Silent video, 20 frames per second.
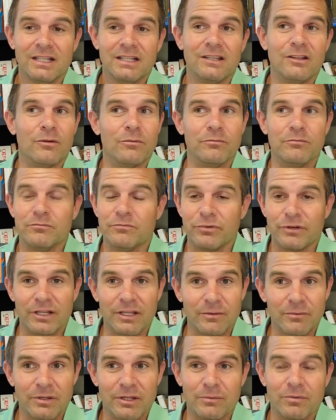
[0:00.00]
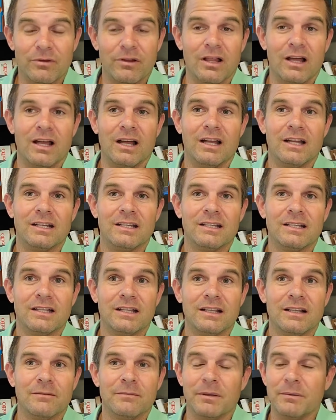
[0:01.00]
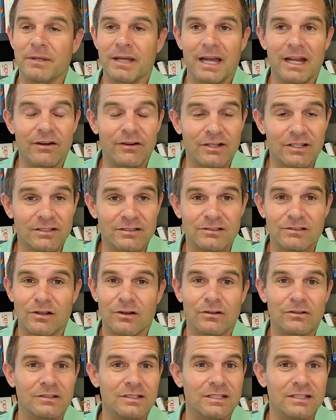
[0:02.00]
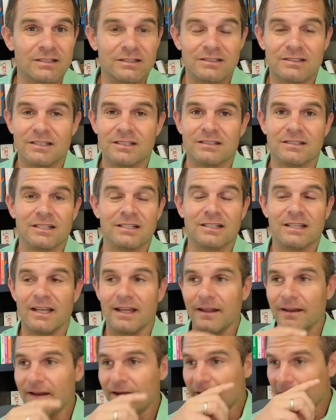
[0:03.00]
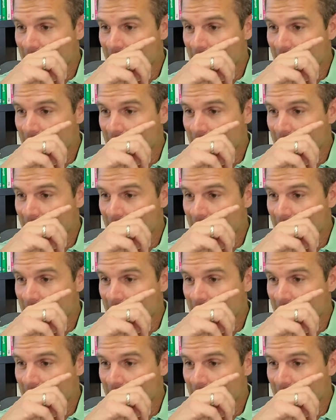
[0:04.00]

you know bringing people on, uh, maybe hiring consultants, things like that,